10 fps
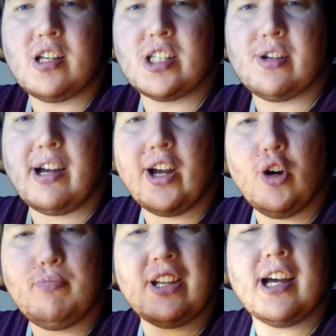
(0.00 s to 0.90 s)
So I
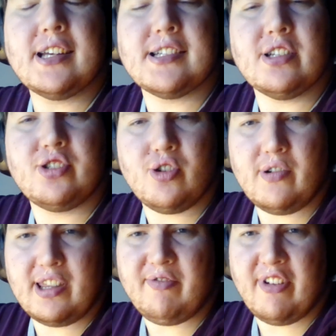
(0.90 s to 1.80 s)
hope you guys
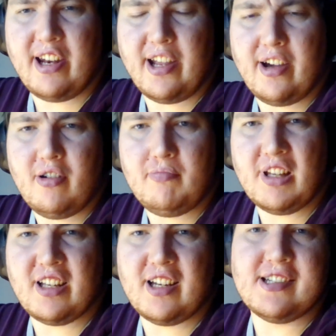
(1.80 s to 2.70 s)
enjoy the video,
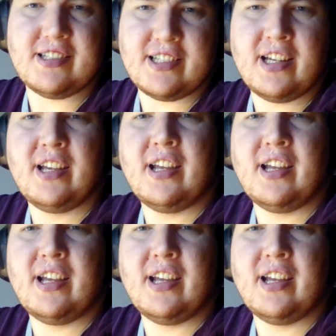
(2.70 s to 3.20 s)
because